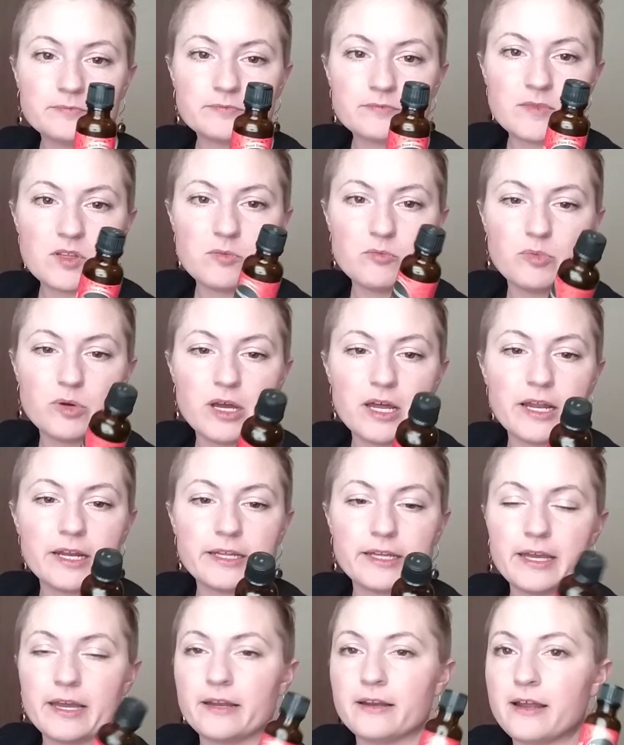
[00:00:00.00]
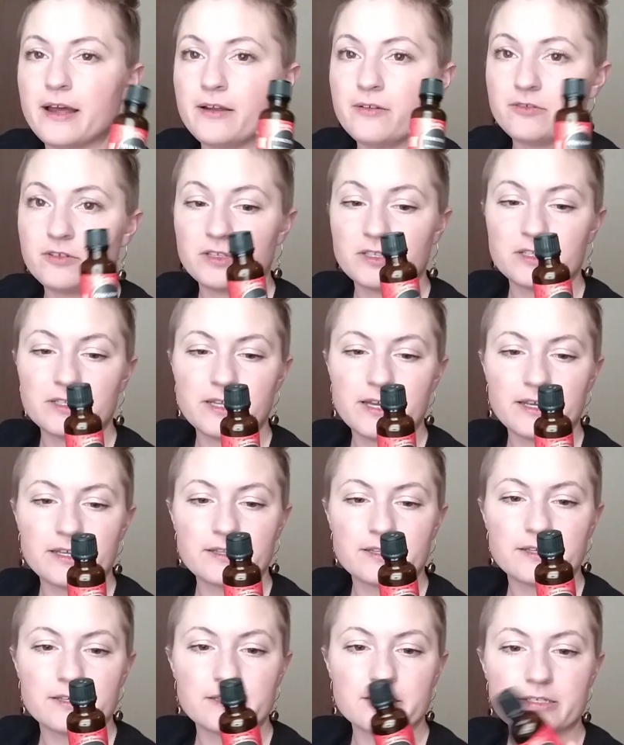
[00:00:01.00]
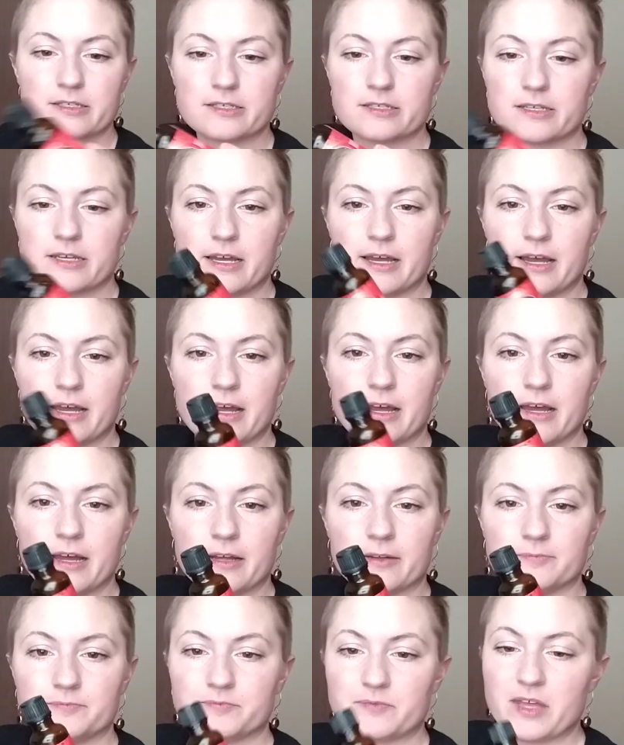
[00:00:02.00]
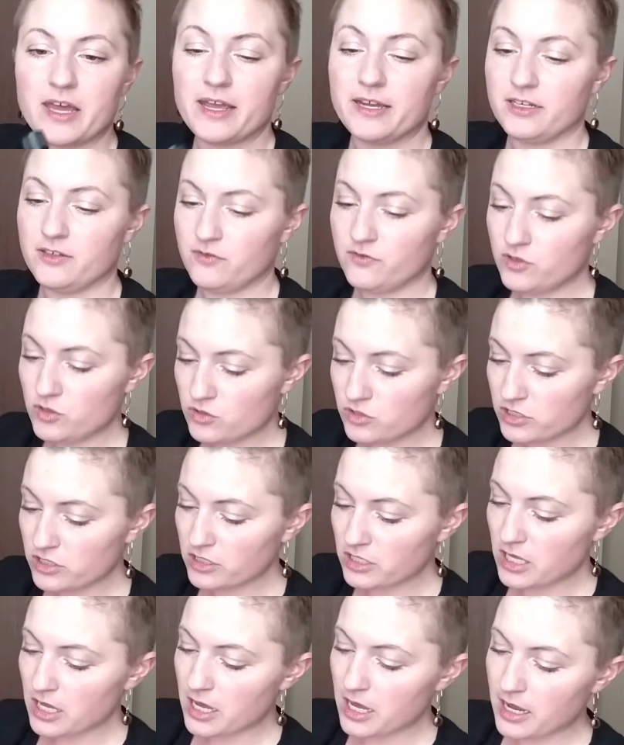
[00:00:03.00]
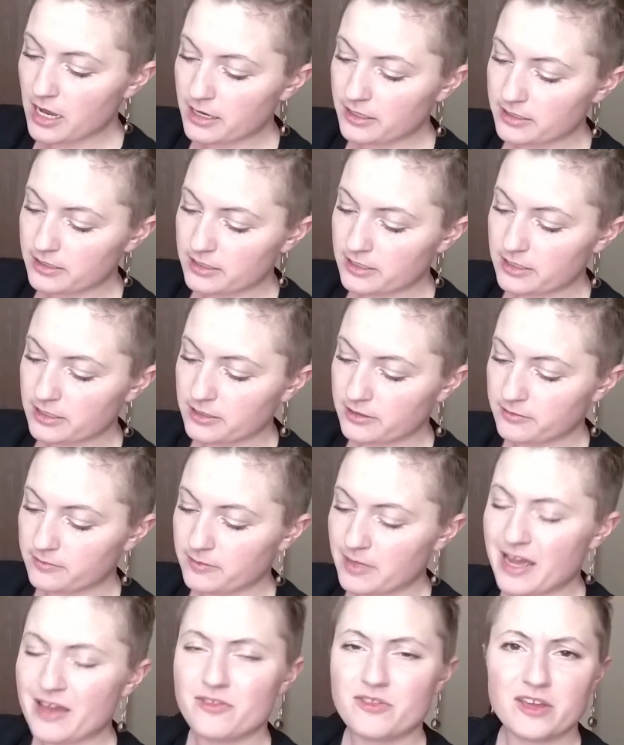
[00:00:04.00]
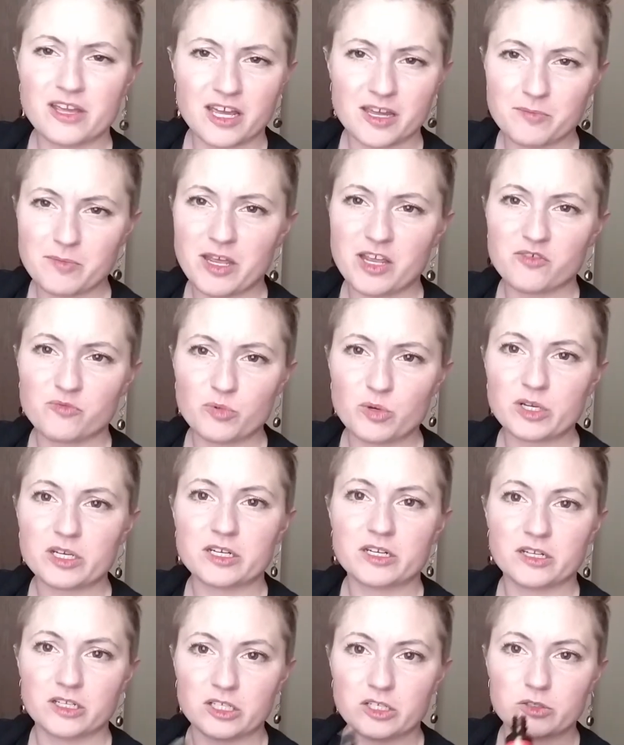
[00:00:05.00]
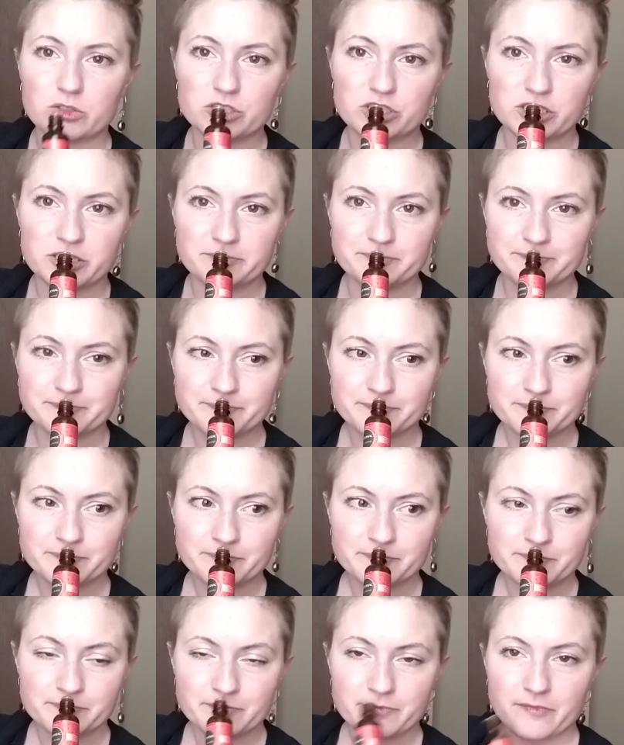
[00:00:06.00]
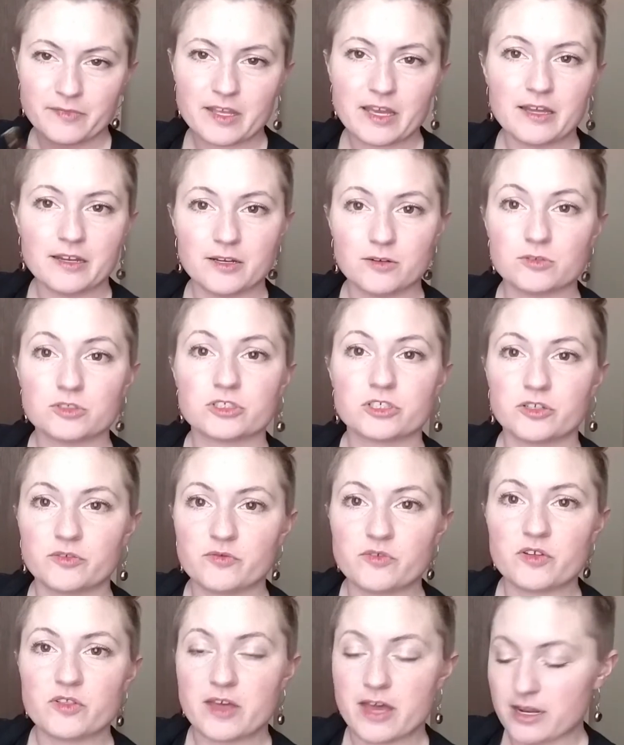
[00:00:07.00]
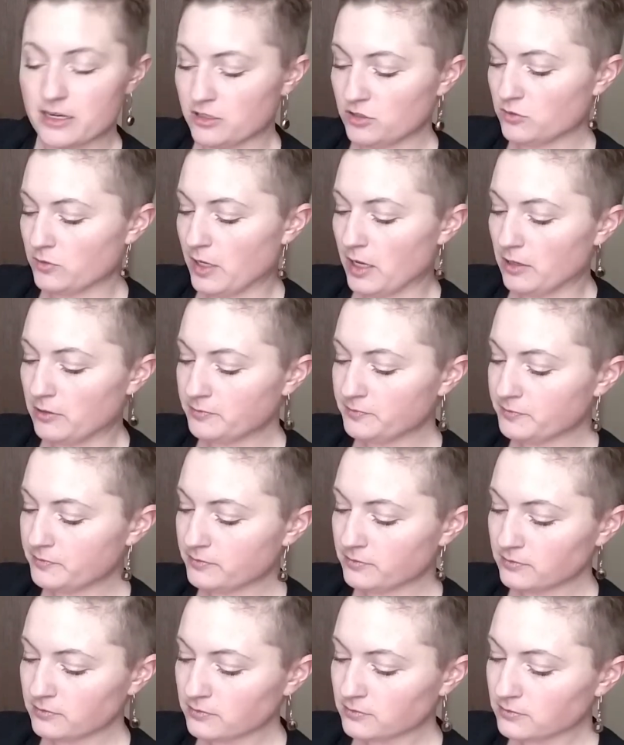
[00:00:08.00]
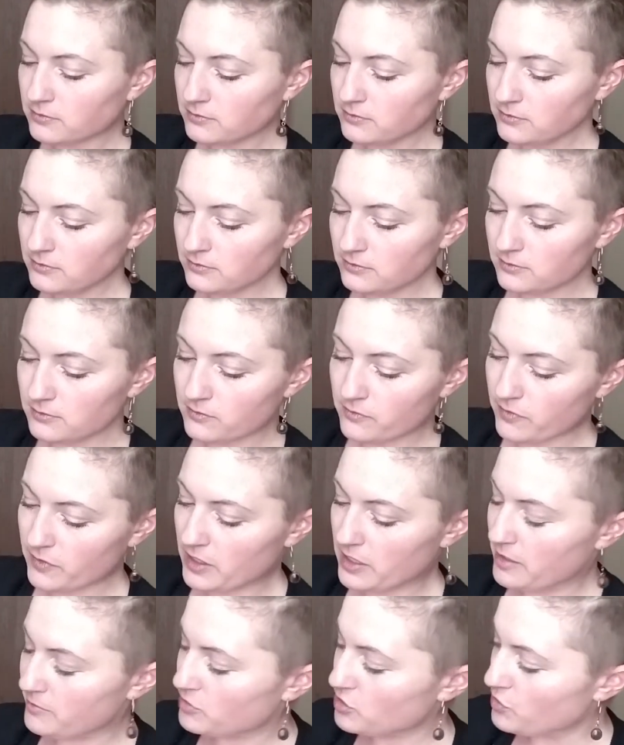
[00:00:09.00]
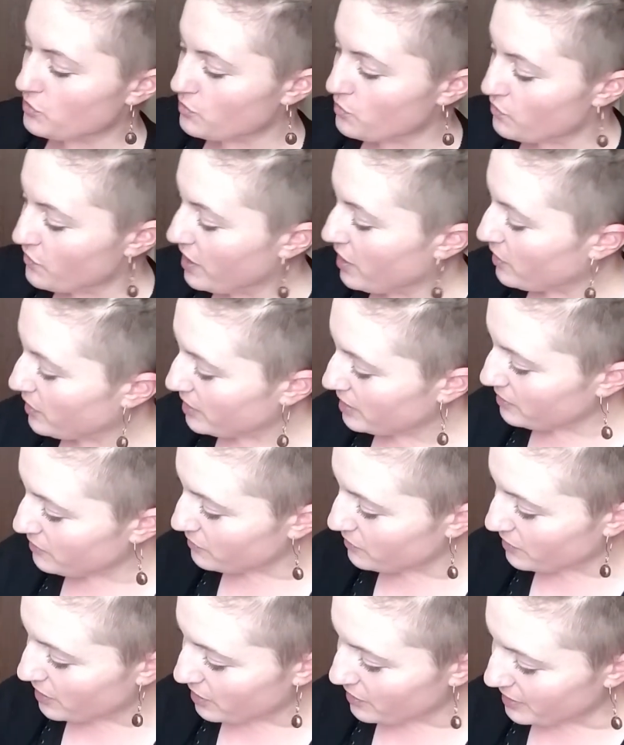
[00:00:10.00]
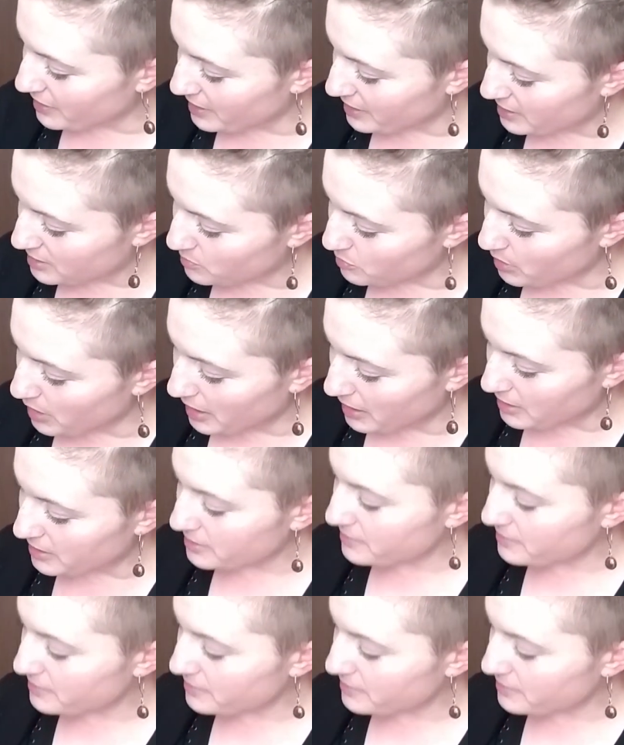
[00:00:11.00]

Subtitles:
But again, I really like this. I diffuse it a lot. I think I may have put it in a lotion, and it was good for that as well. So very, very nice blend.